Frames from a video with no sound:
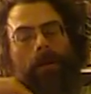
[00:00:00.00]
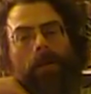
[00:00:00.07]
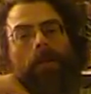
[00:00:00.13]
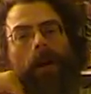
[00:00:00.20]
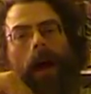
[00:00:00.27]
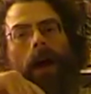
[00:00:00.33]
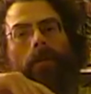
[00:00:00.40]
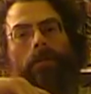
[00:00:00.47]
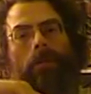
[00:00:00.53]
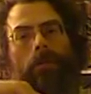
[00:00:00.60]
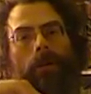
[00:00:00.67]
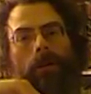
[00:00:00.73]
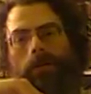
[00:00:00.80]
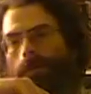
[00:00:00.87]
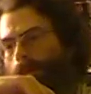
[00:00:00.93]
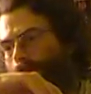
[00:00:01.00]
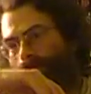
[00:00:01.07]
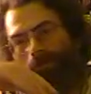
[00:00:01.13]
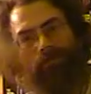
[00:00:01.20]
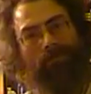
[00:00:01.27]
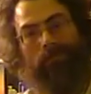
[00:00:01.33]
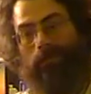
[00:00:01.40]
There are times when you
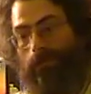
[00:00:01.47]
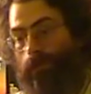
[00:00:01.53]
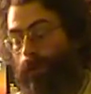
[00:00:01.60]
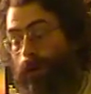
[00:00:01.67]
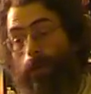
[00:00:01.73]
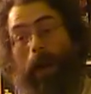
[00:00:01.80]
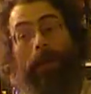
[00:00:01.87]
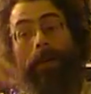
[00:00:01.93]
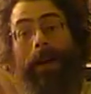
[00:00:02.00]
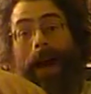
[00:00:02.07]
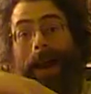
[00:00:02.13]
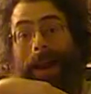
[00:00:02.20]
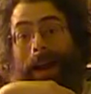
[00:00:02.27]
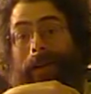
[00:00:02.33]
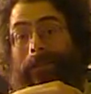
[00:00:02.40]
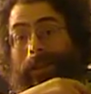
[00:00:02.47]
would rather not have